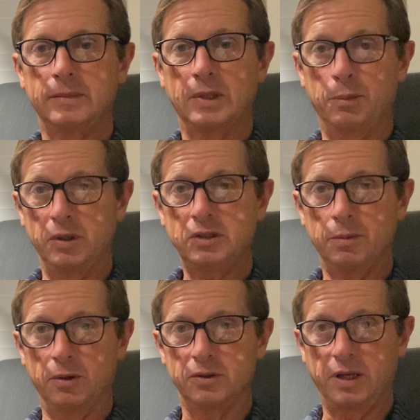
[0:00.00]
The
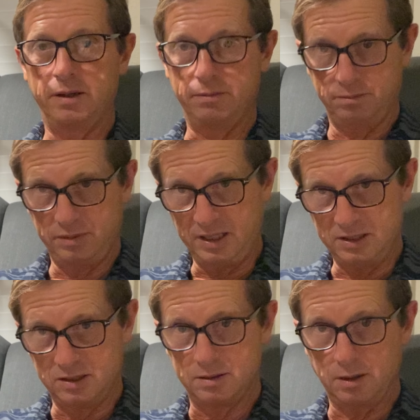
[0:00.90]
principles and
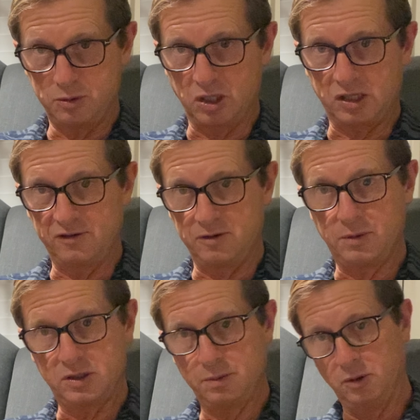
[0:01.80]
these objectives and
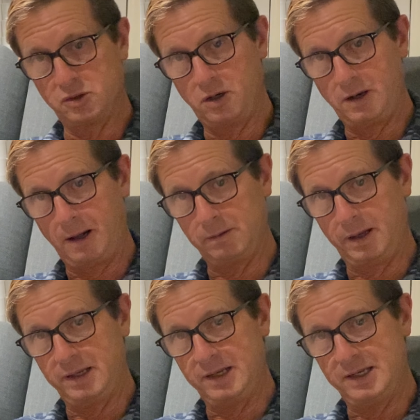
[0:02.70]
principles are
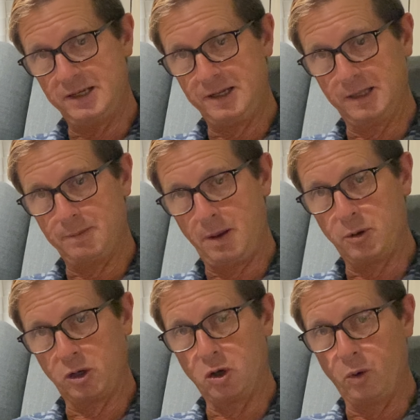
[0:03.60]
outlined in detail in my
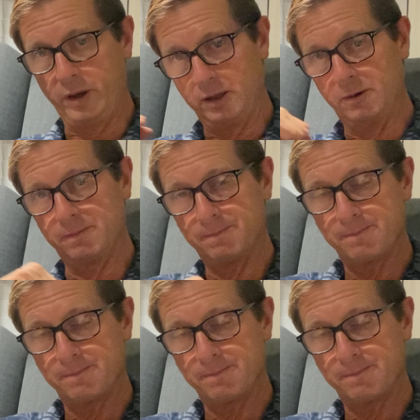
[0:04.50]
book, Going Alone.